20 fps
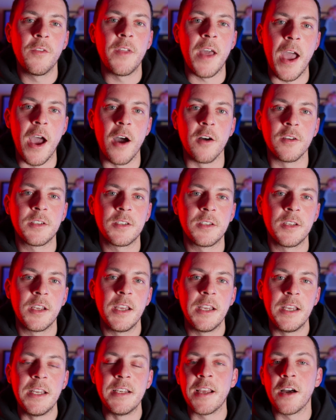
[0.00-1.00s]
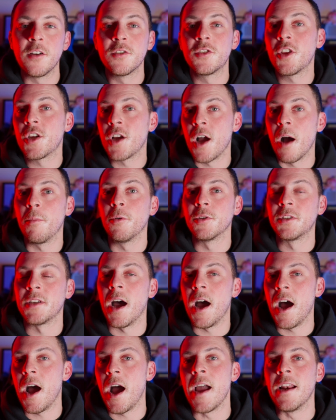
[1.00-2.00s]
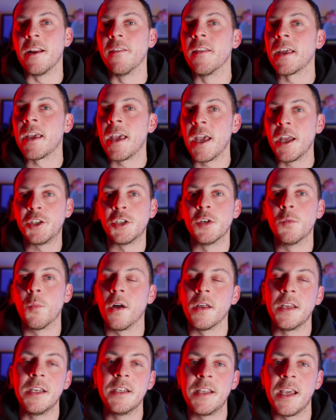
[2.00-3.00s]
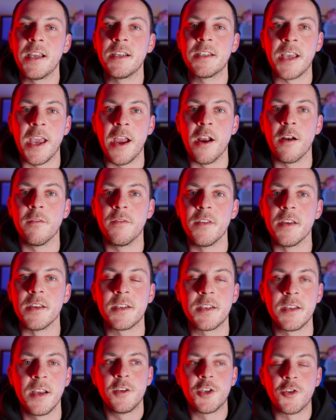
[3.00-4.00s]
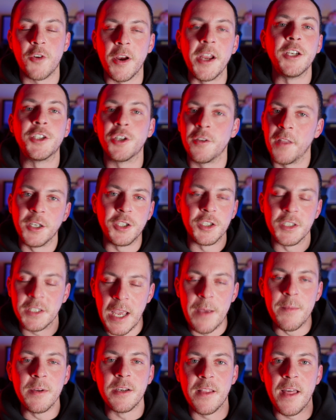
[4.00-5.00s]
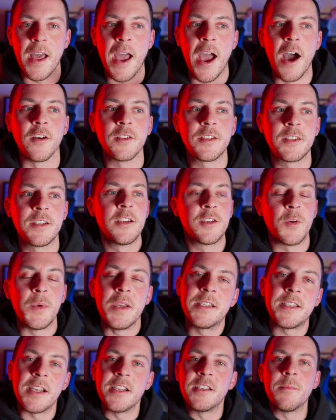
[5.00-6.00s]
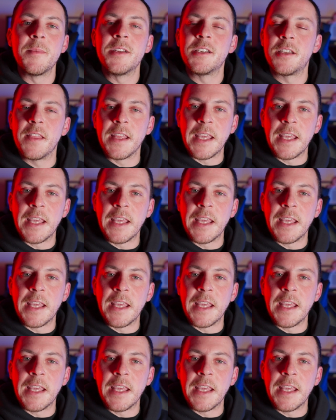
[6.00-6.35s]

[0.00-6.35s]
the house, he tells the couple to hide in the kitchen while he takes care of this stranger that just came into the house. So he sends him into the